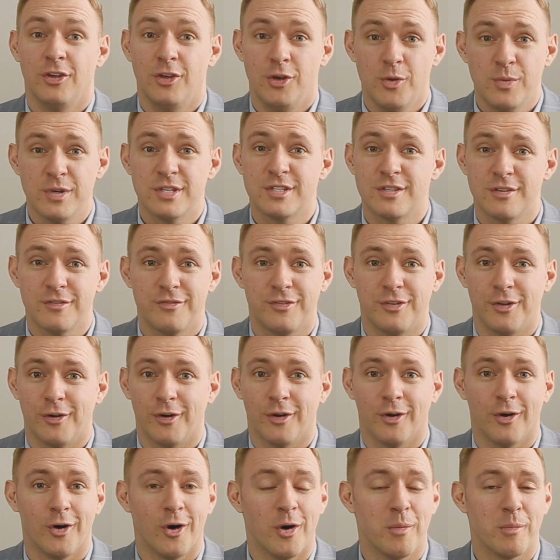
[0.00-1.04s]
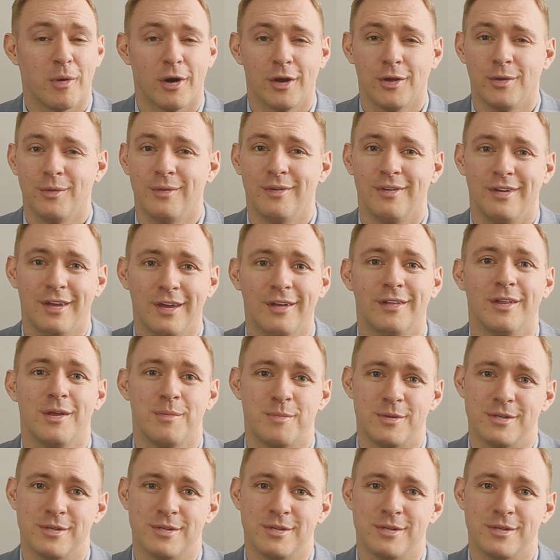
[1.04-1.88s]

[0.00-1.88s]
You as the funeral home are uniquely